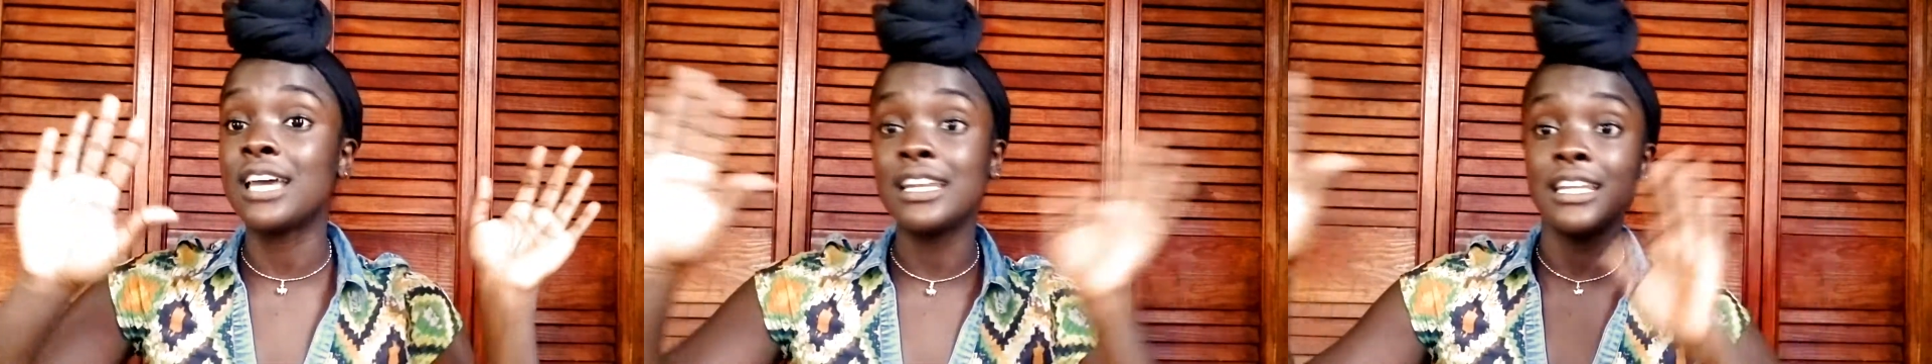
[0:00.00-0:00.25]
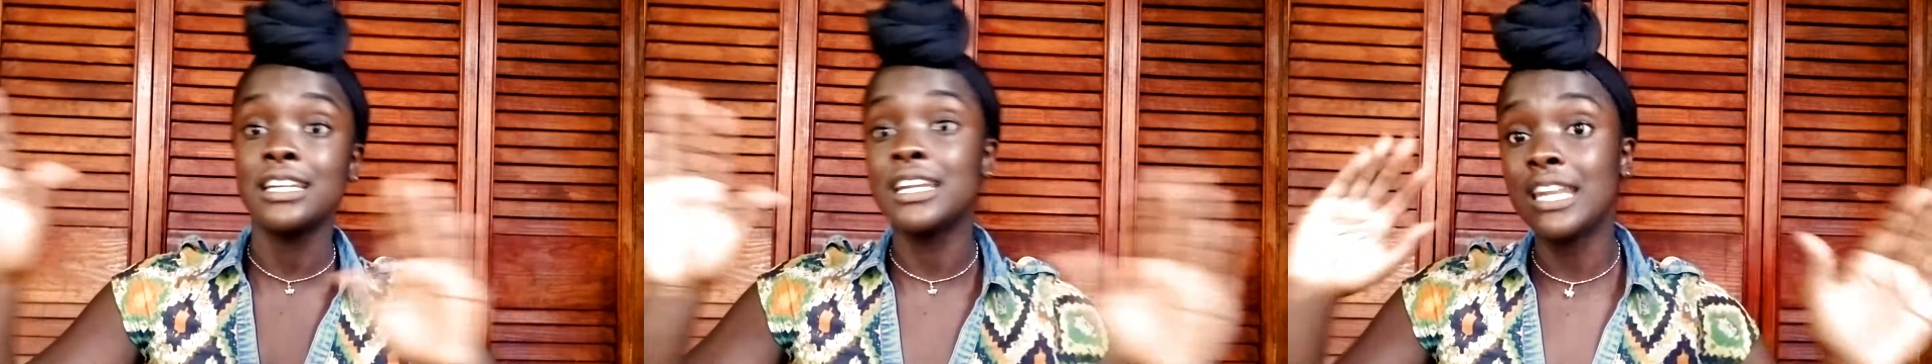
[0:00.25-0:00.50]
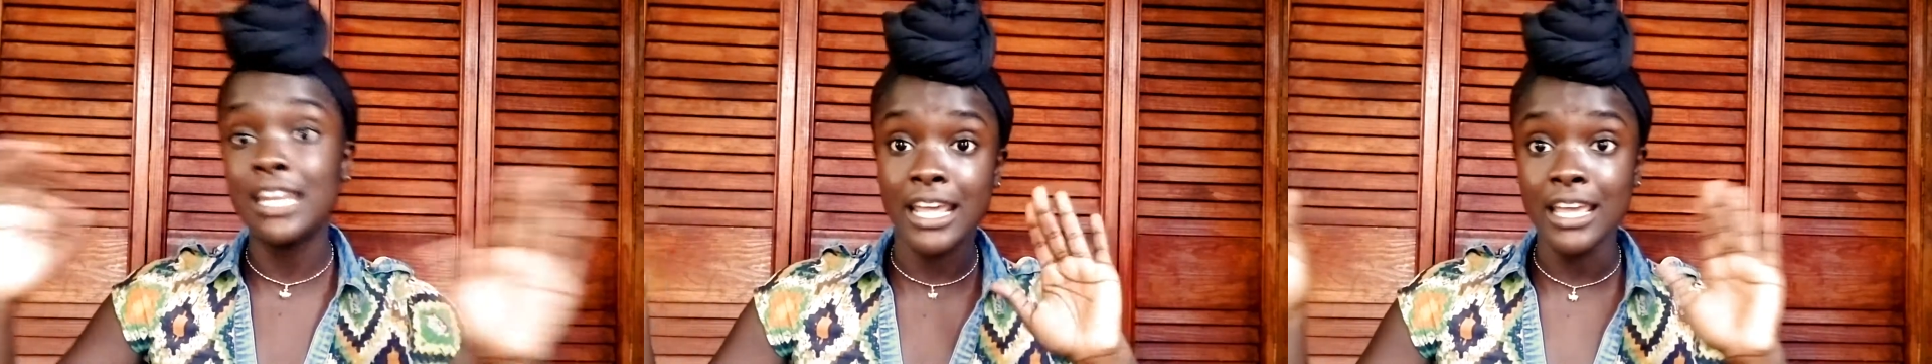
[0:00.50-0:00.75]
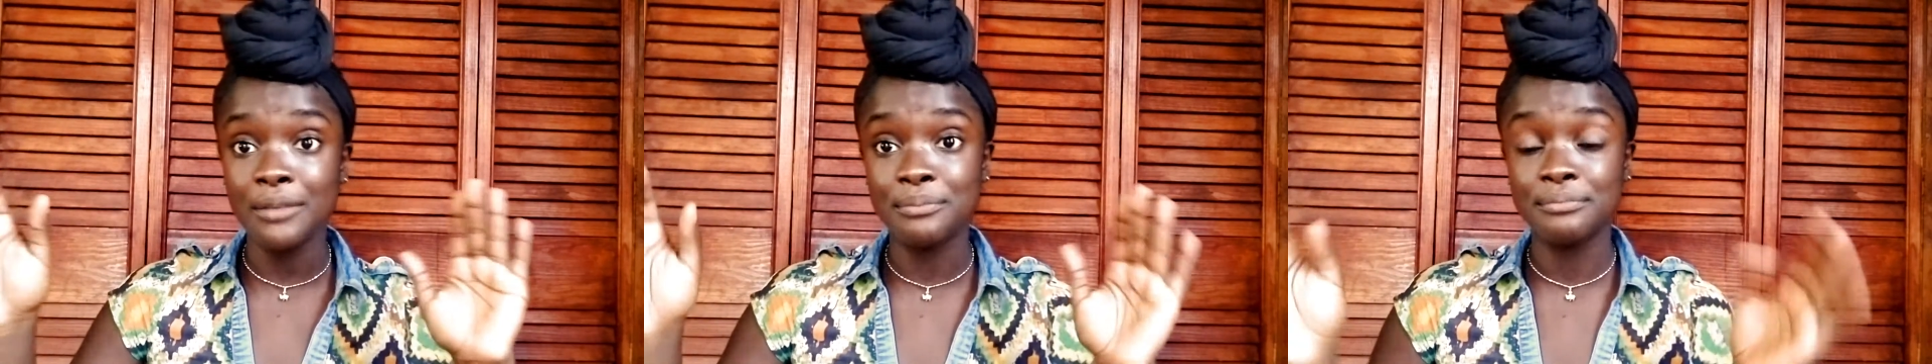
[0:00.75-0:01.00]
At the end of the
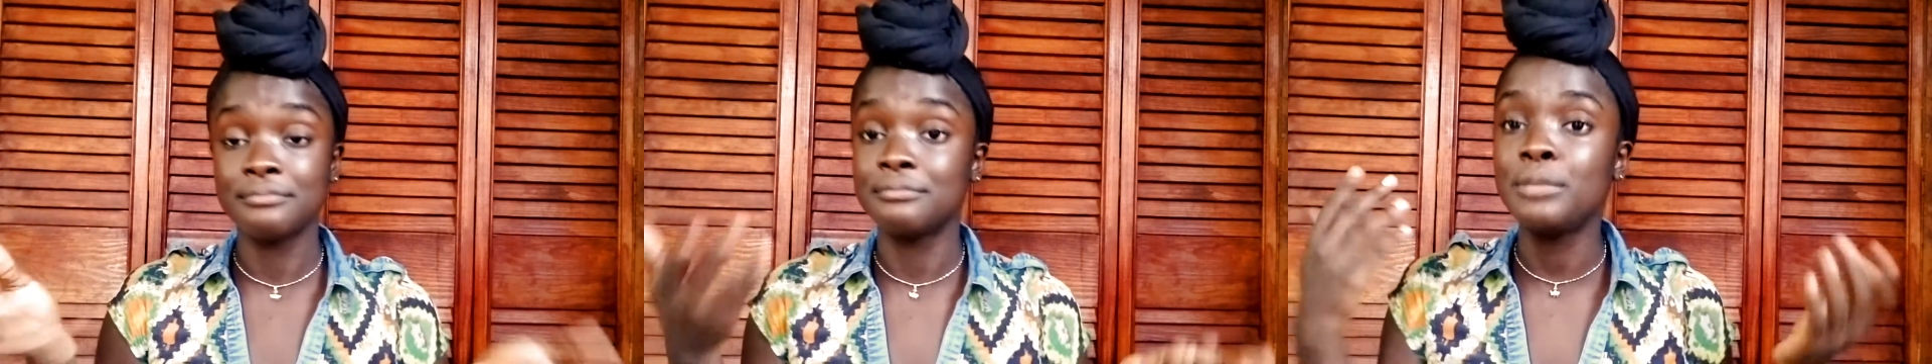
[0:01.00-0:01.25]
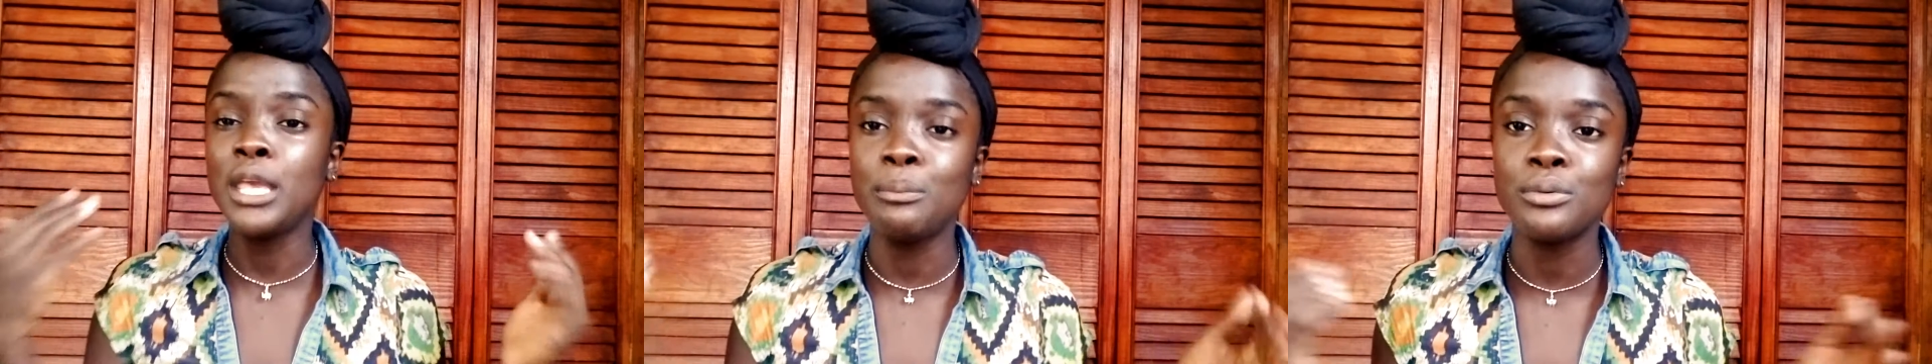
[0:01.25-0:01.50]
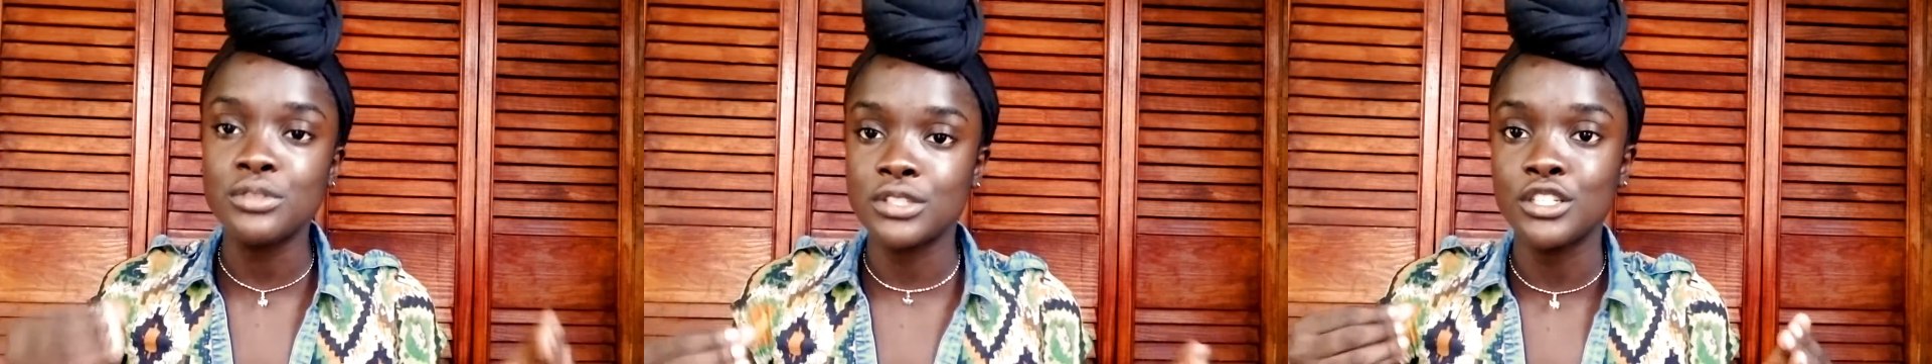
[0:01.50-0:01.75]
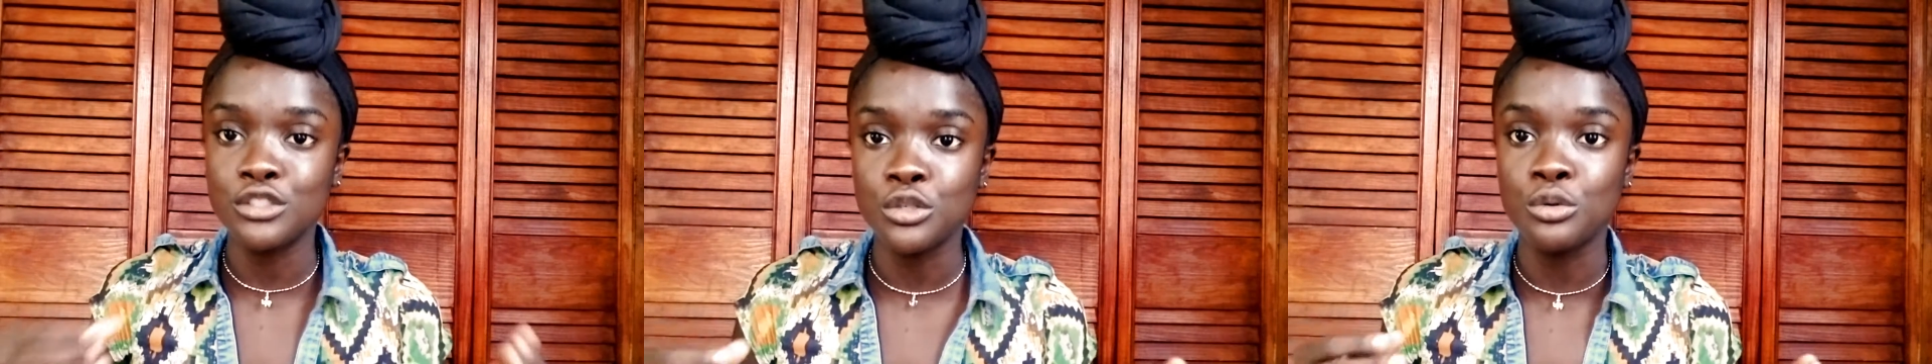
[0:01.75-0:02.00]
day, people
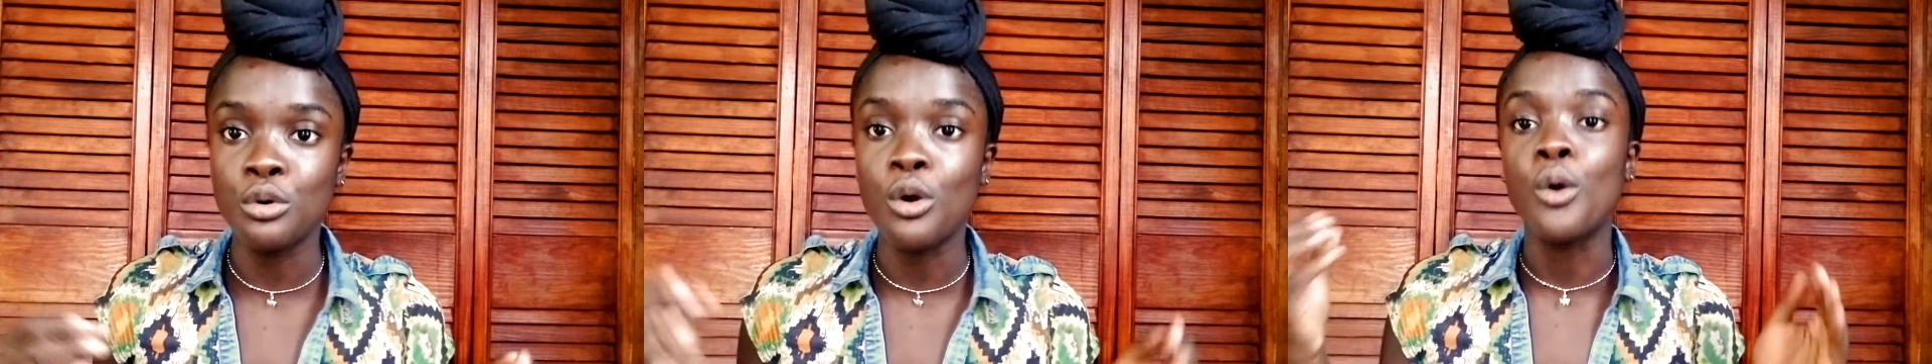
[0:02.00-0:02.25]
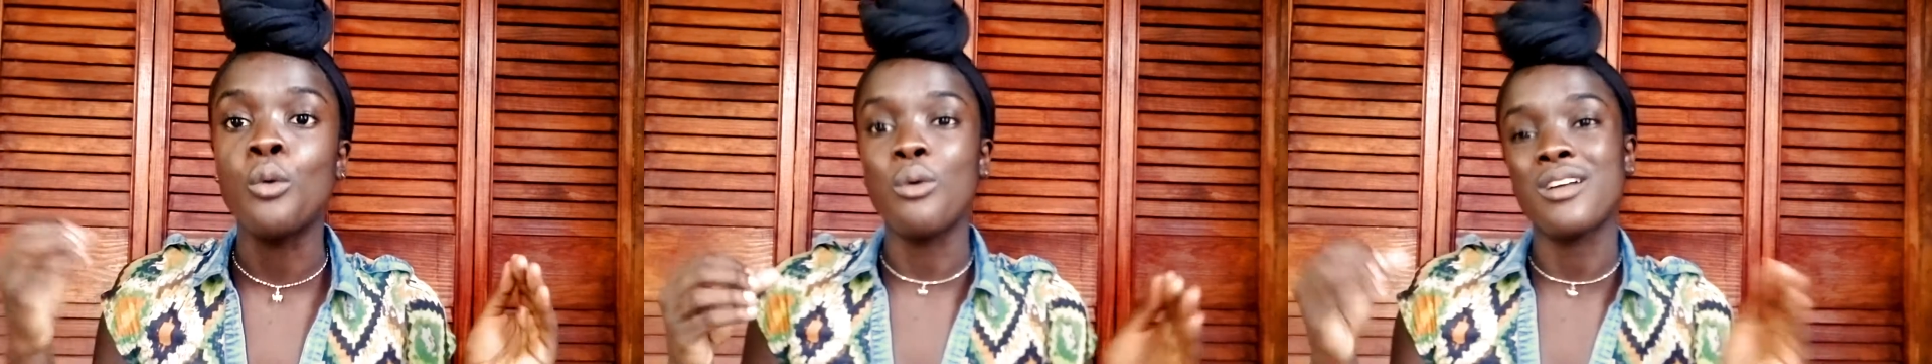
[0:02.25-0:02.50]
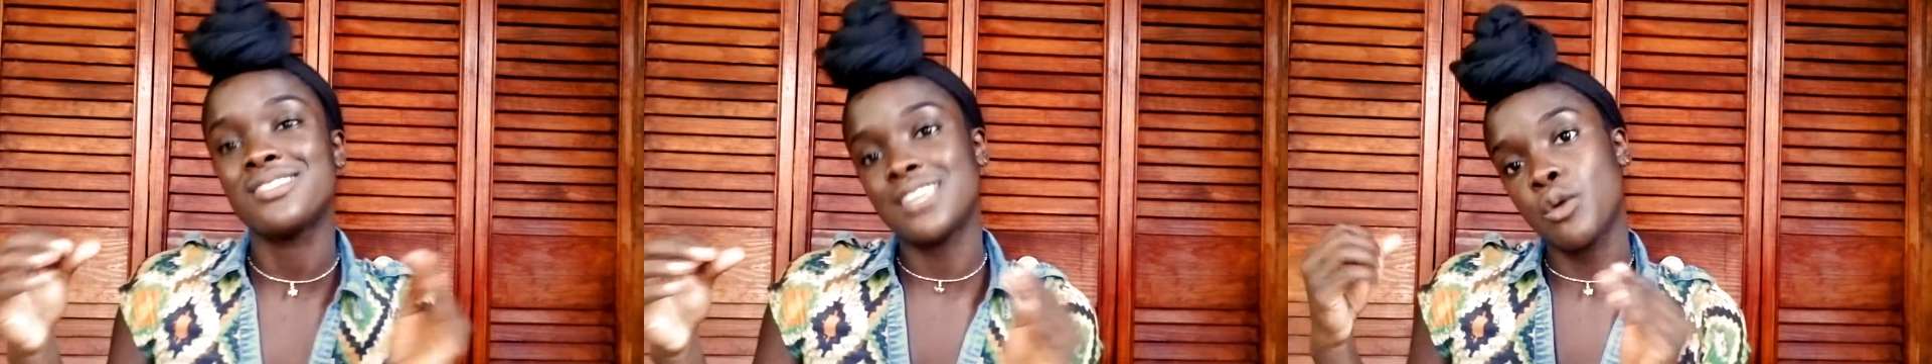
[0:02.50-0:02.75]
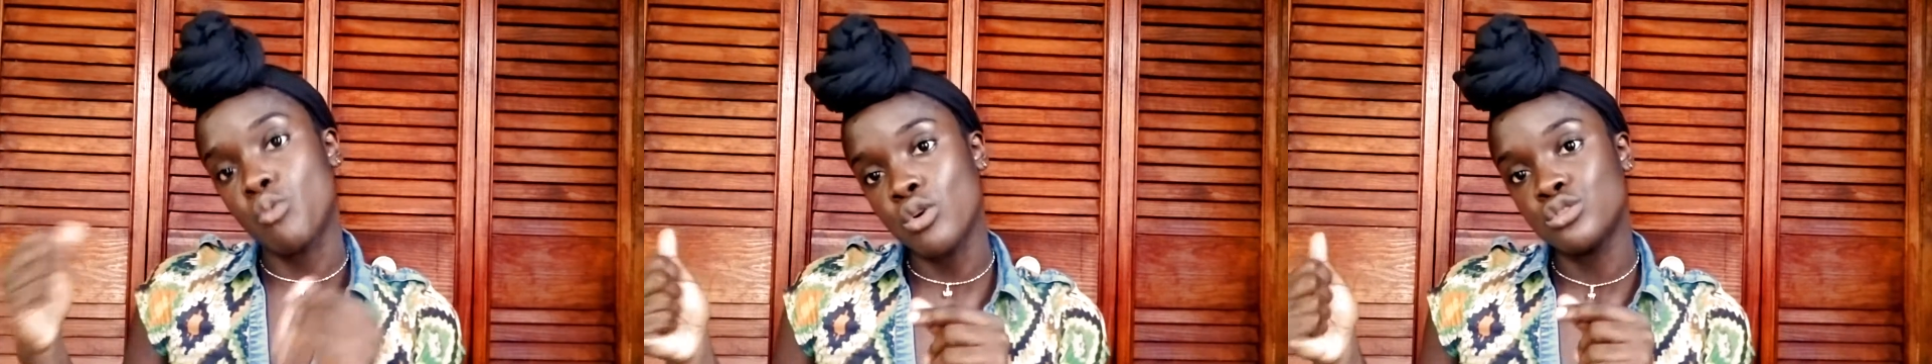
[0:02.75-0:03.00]
still do what they
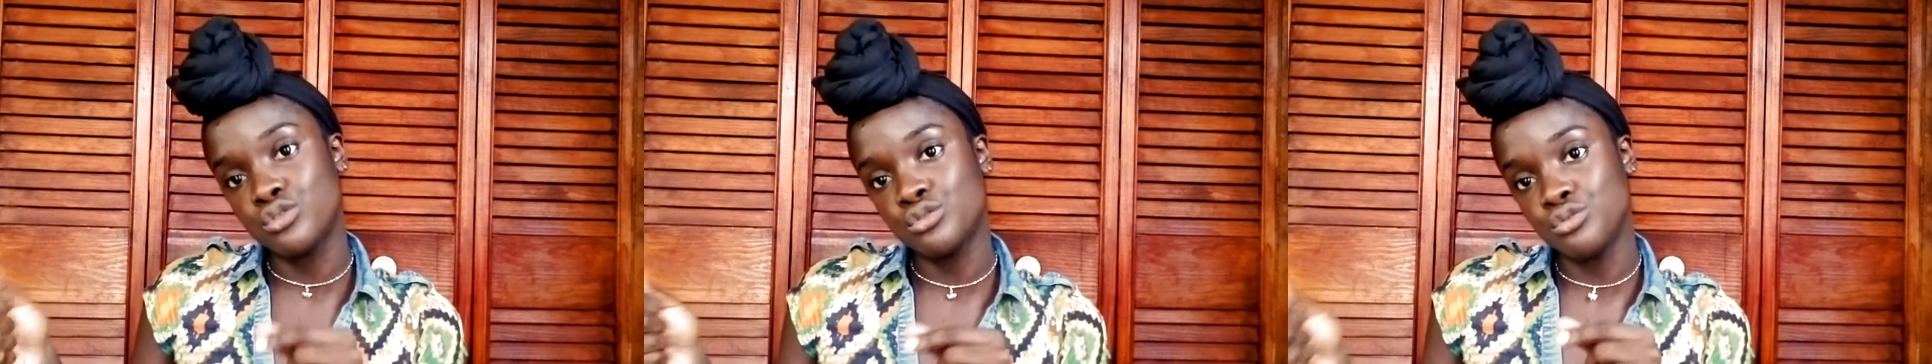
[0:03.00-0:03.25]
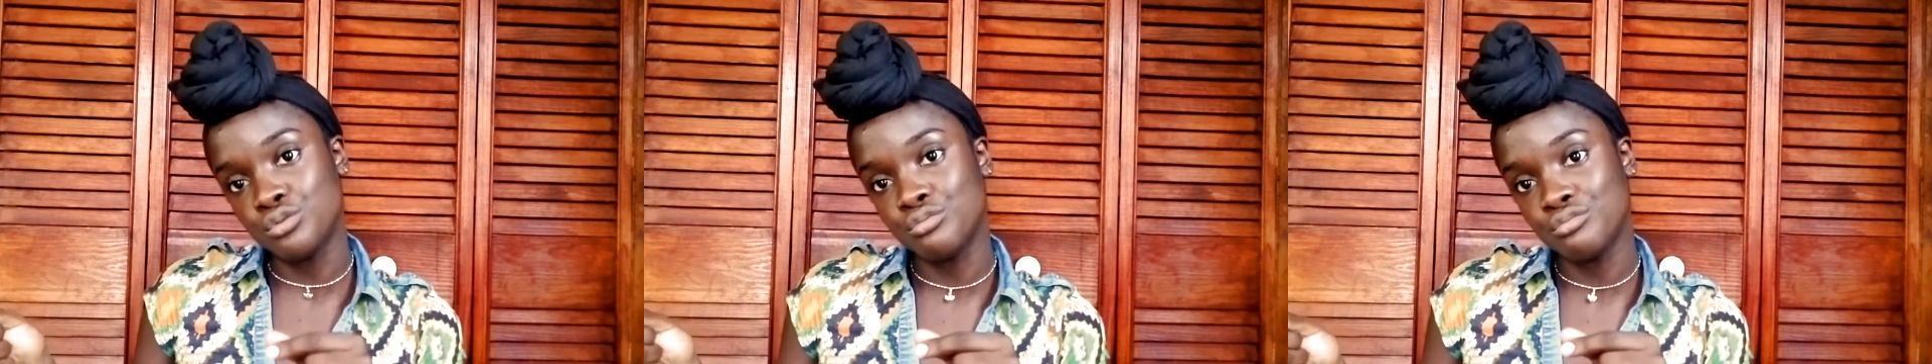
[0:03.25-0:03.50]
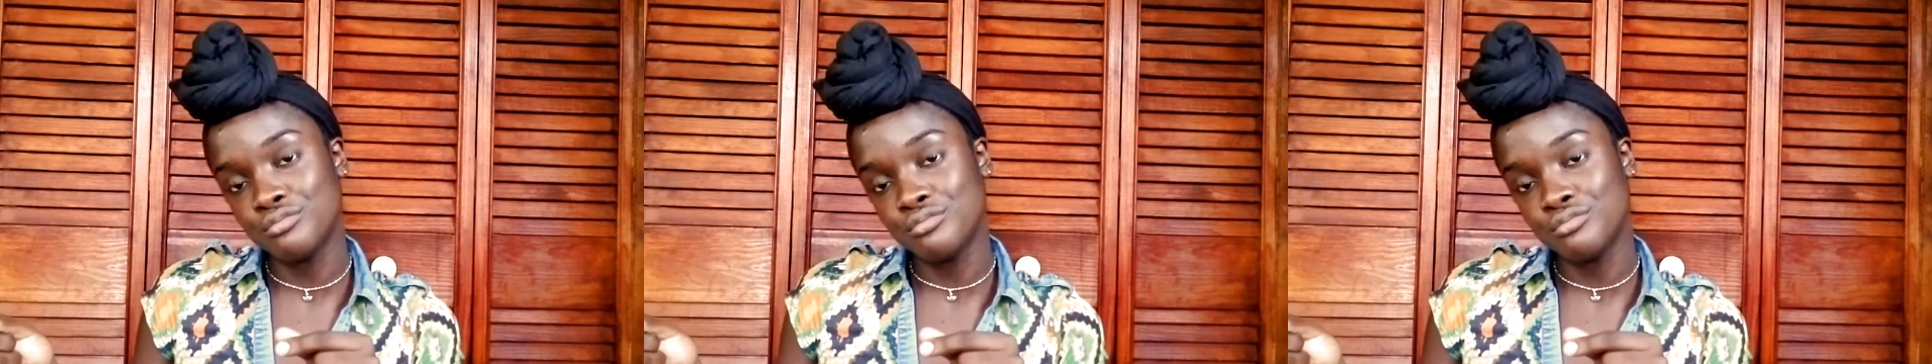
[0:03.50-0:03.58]
want to do.